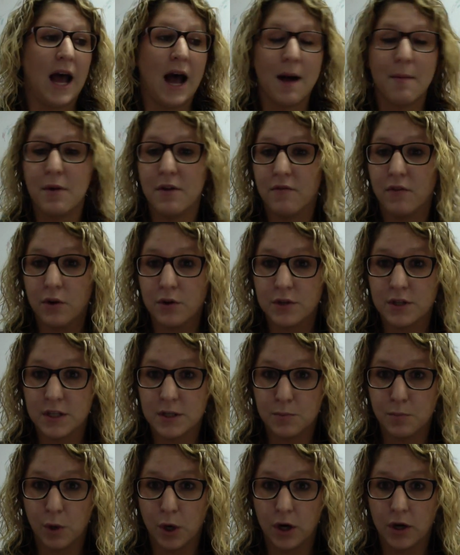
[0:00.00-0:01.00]
Abbott versus
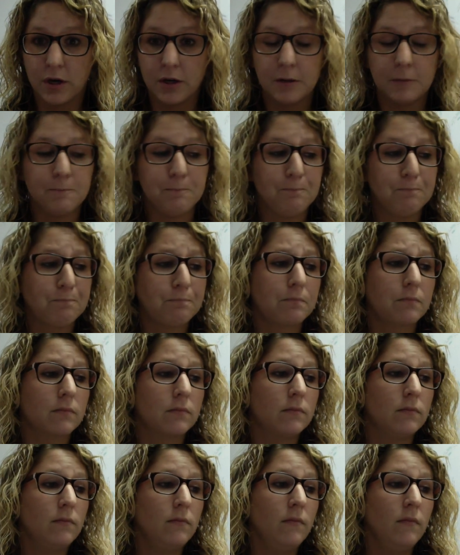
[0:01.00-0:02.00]
Burke.
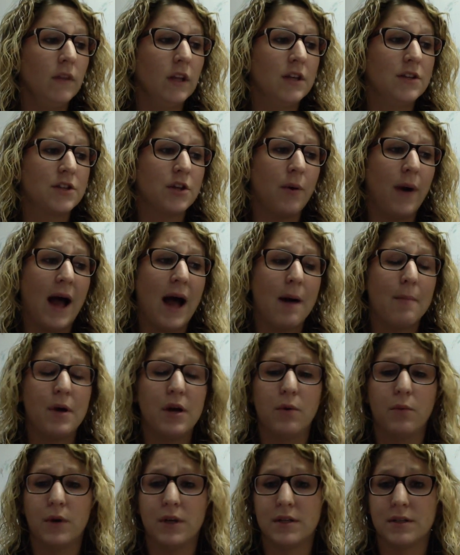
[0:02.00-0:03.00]
And so
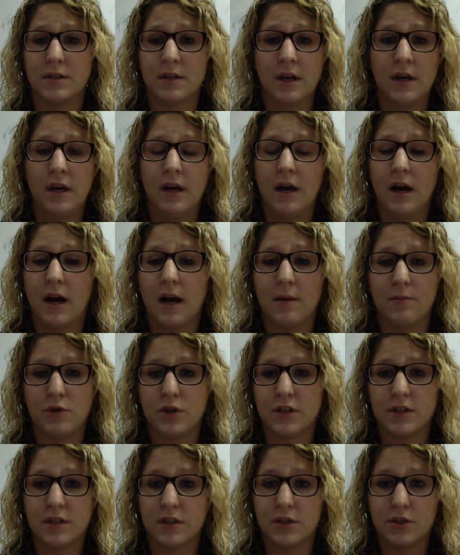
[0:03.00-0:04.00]
Abbott was
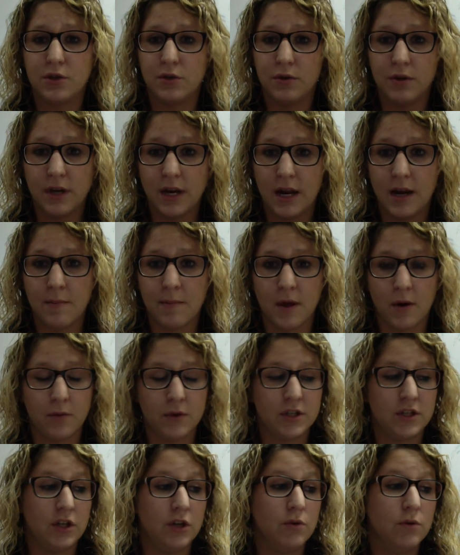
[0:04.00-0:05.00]
just the student name that
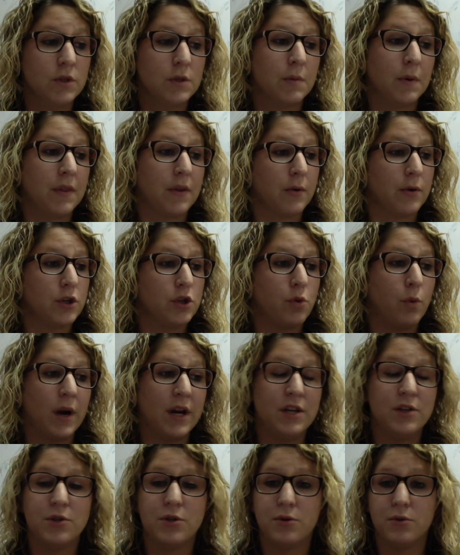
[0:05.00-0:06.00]
was used, but there were
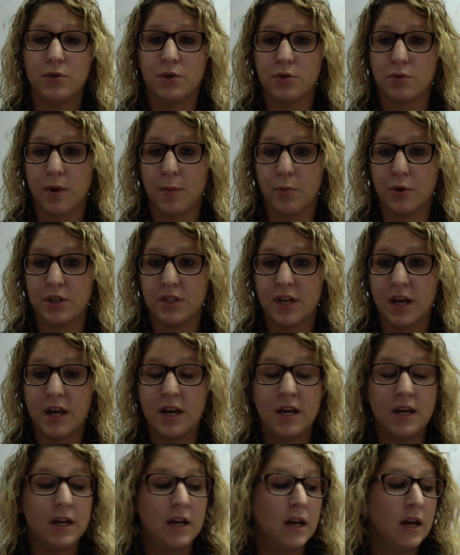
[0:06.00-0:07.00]
20 students
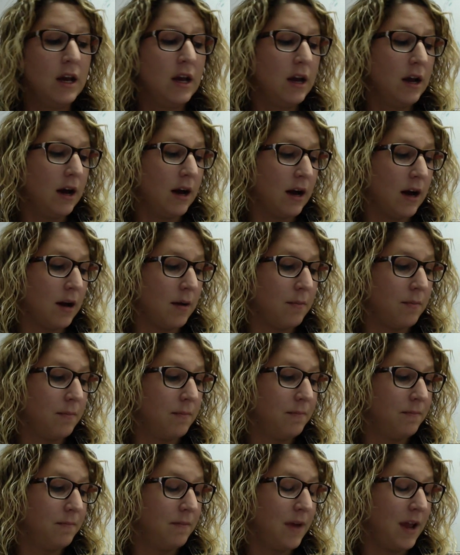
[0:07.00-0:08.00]
represented.
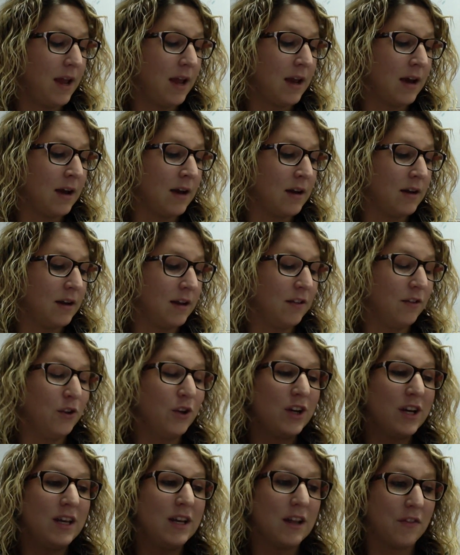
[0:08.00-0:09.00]
And in
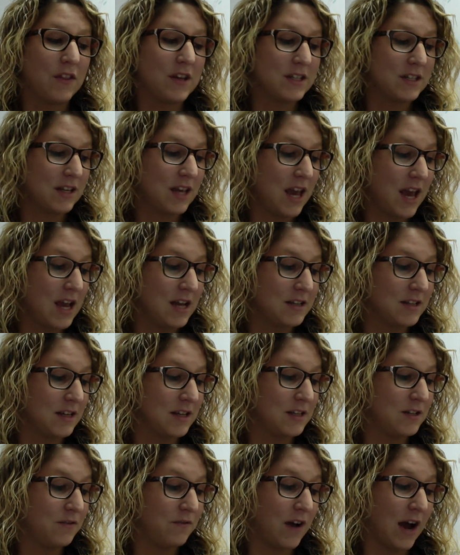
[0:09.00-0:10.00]
looking at this case,
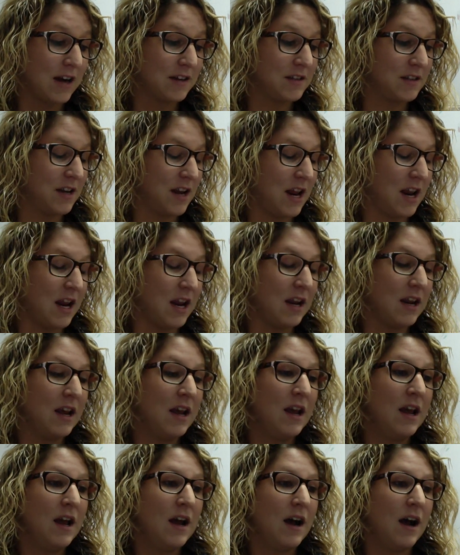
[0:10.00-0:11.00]
it's fascinating.
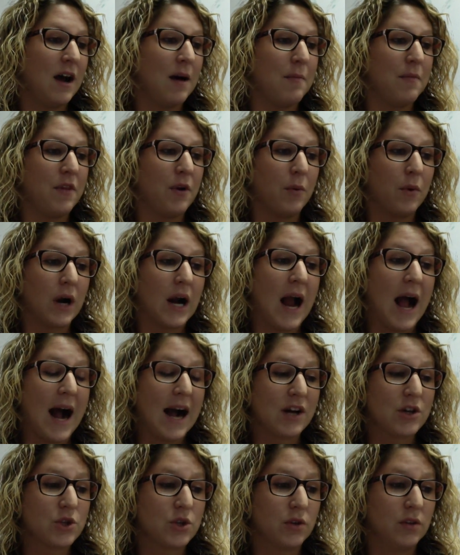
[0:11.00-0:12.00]
There were
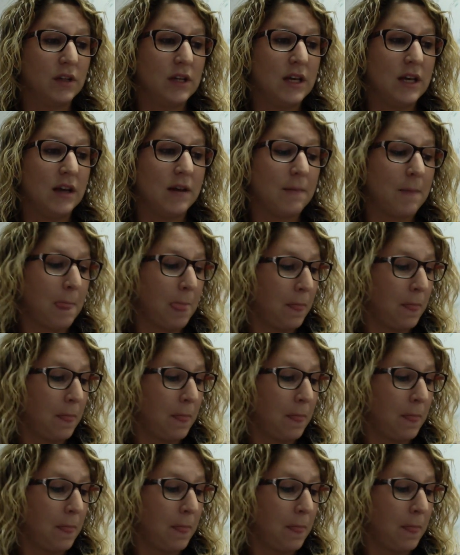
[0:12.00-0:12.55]
actually,